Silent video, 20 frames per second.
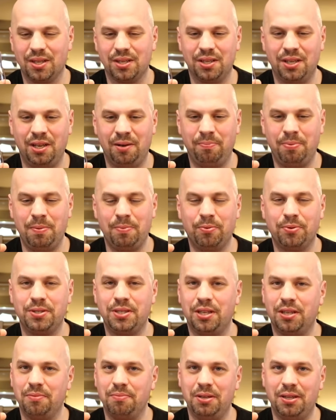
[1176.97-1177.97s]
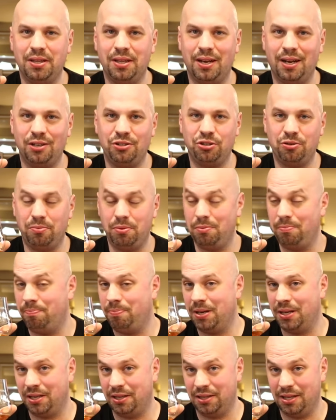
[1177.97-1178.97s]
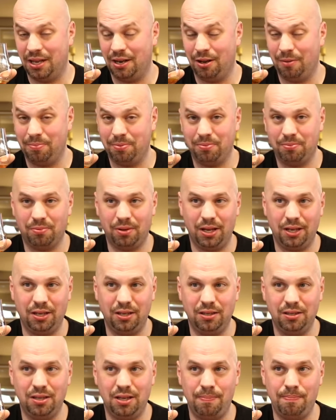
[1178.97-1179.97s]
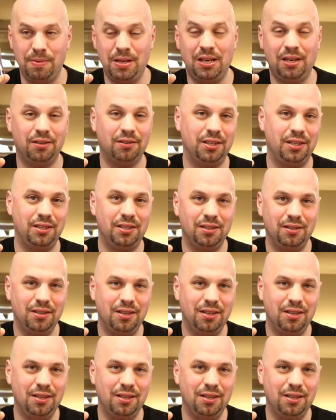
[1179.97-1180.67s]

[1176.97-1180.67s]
And people were telling me that I should be picking that up, like, immediately.